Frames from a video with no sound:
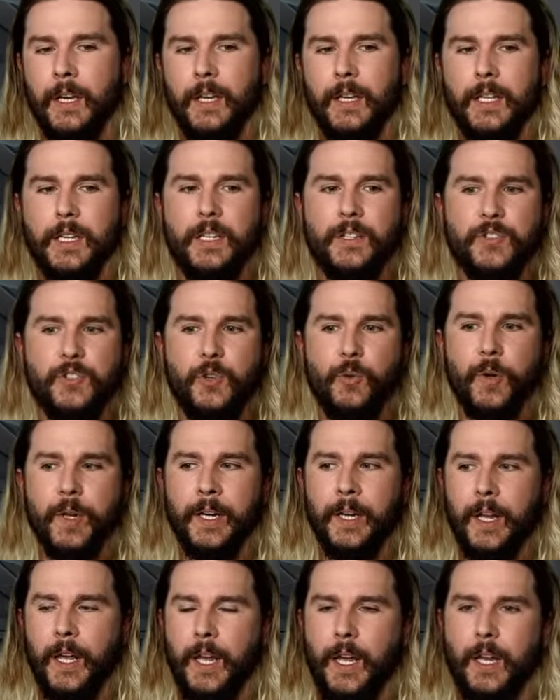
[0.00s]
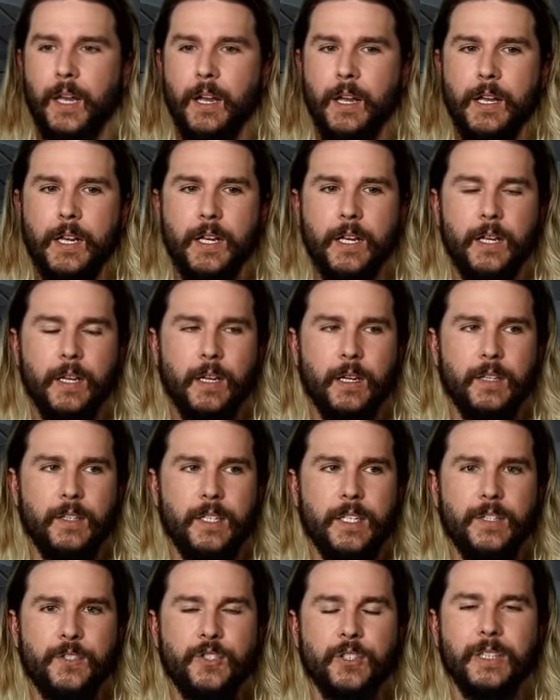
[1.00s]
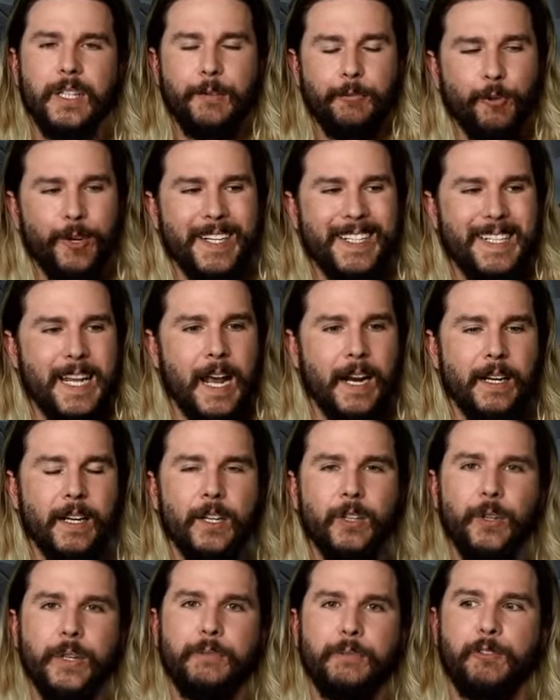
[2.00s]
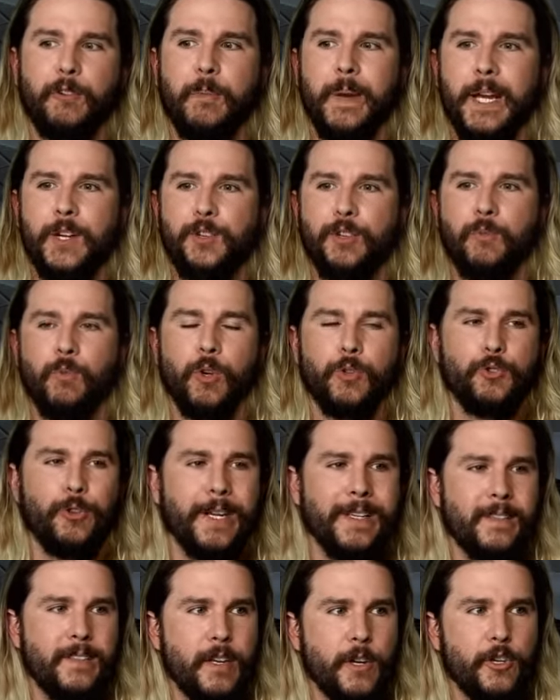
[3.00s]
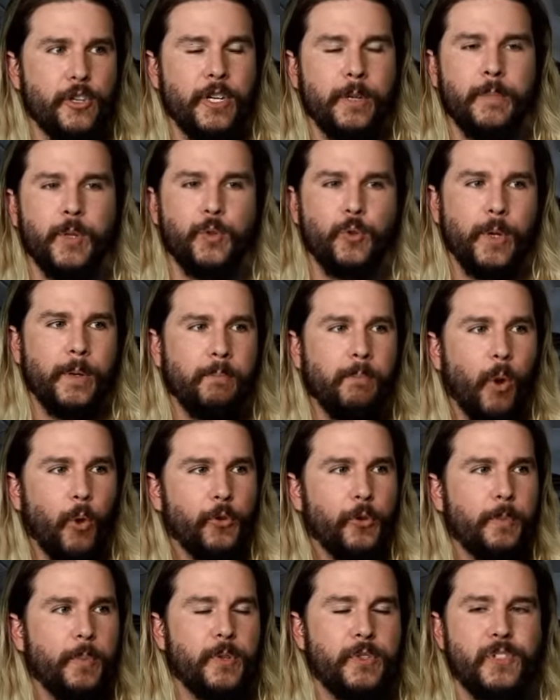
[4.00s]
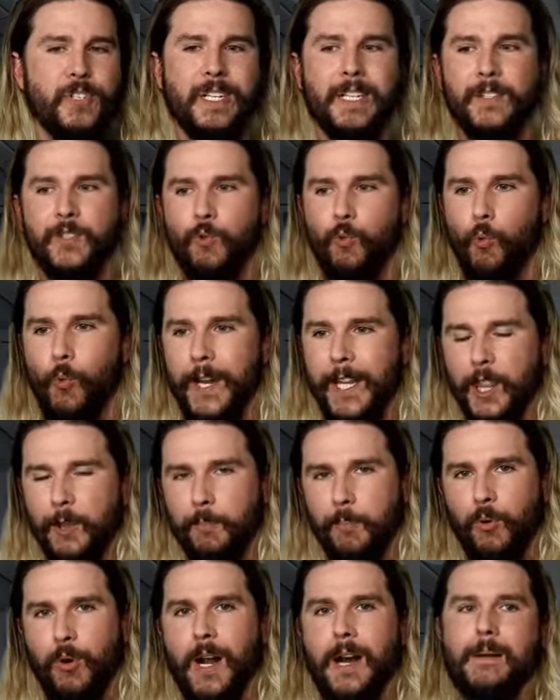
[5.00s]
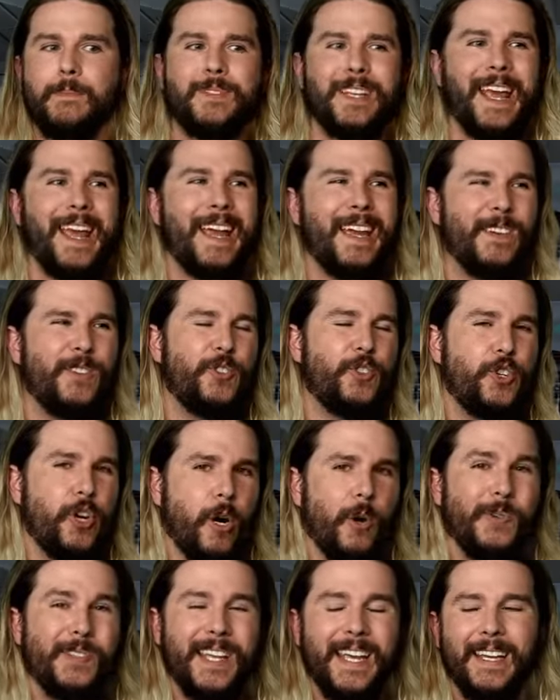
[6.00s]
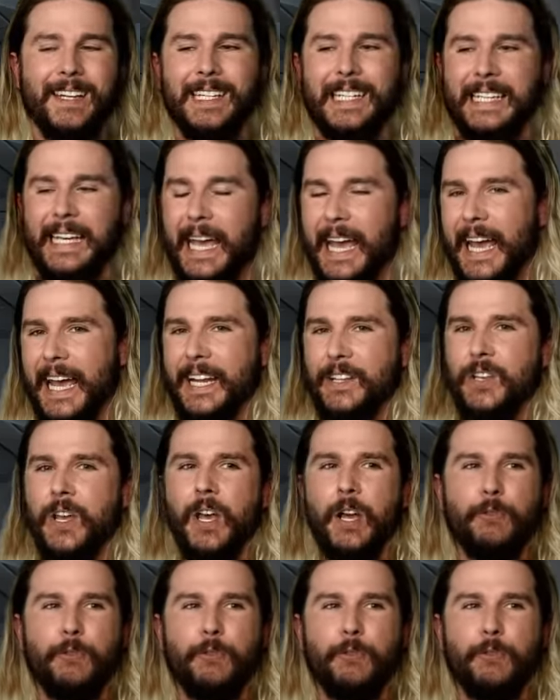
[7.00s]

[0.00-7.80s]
he's doing a, He's delivering technical information while transitioning between multiple scenes with props and jokes and gags